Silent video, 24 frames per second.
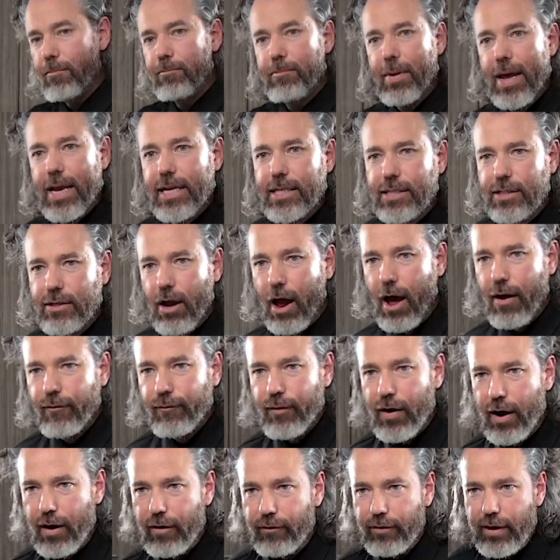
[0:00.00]
based off
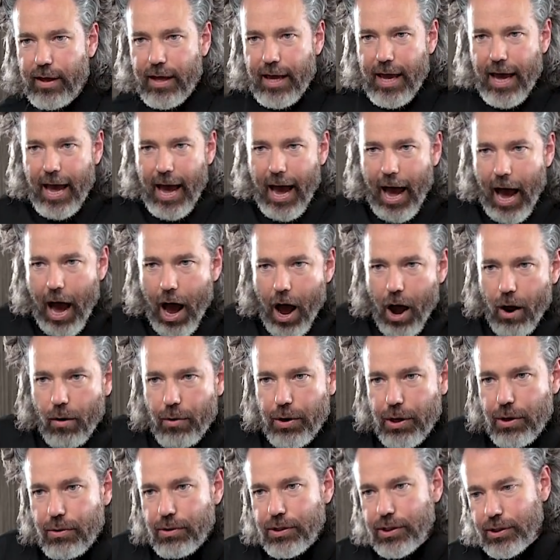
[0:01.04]
of how you